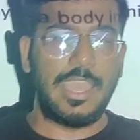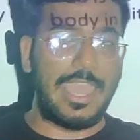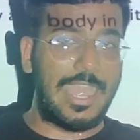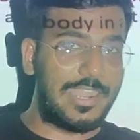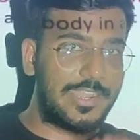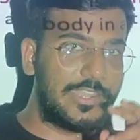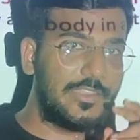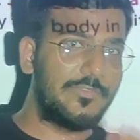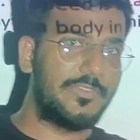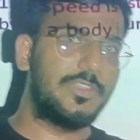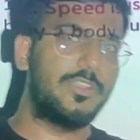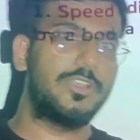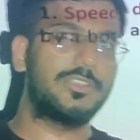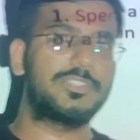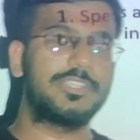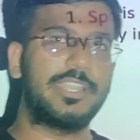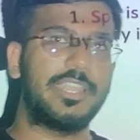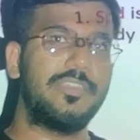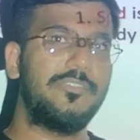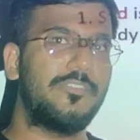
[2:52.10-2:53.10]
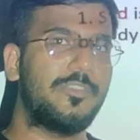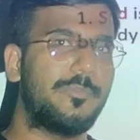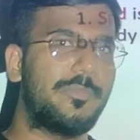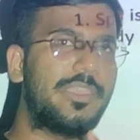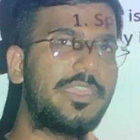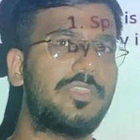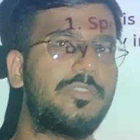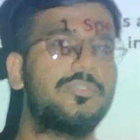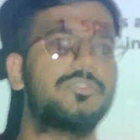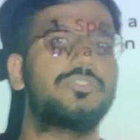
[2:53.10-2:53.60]
and in velocity we
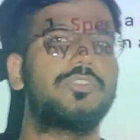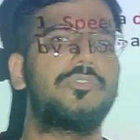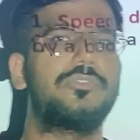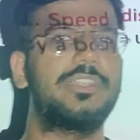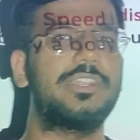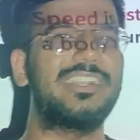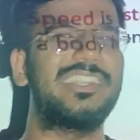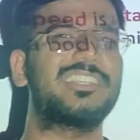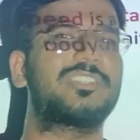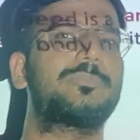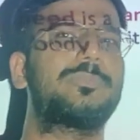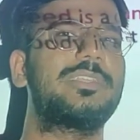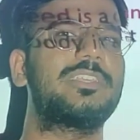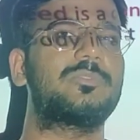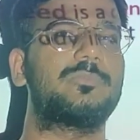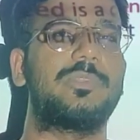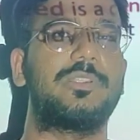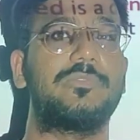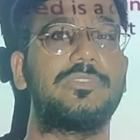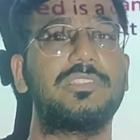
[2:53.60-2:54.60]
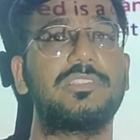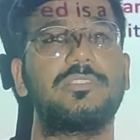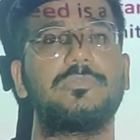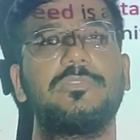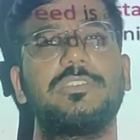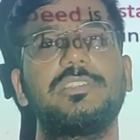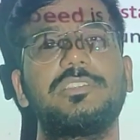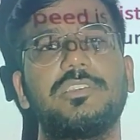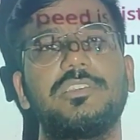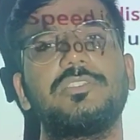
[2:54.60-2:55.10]
make use of the displacement,
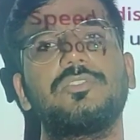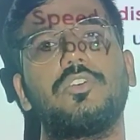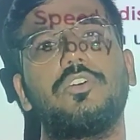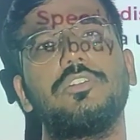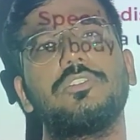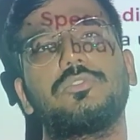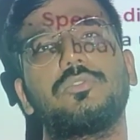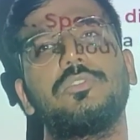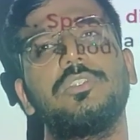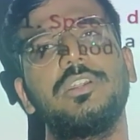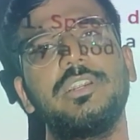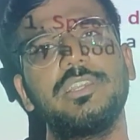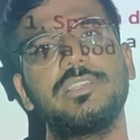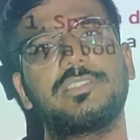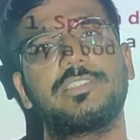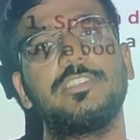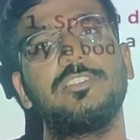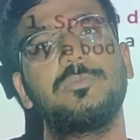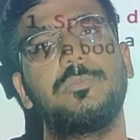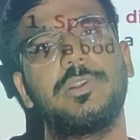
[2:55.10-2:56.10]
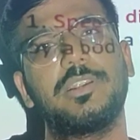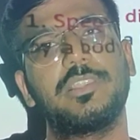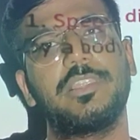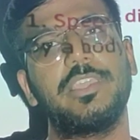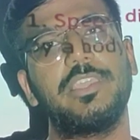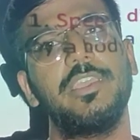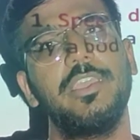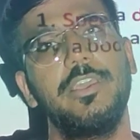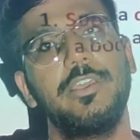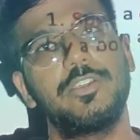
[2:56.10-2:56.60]
which is also the distance but
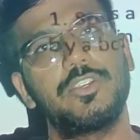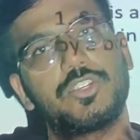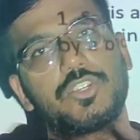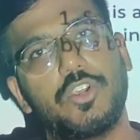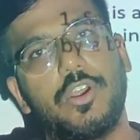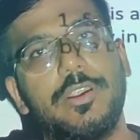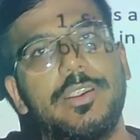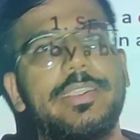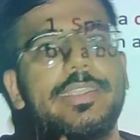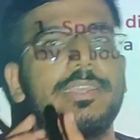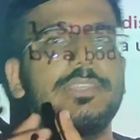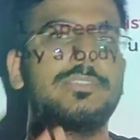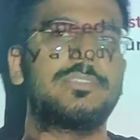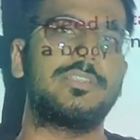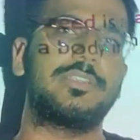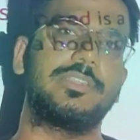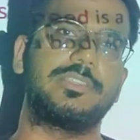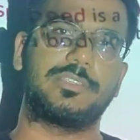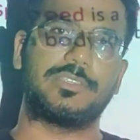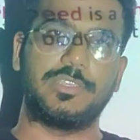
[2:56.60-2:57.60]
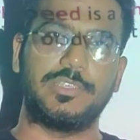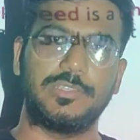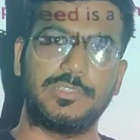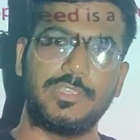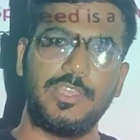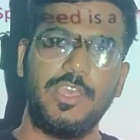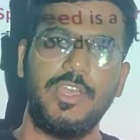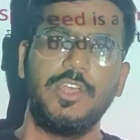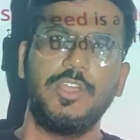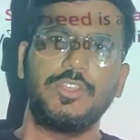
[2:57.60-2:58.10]
the shortest distance.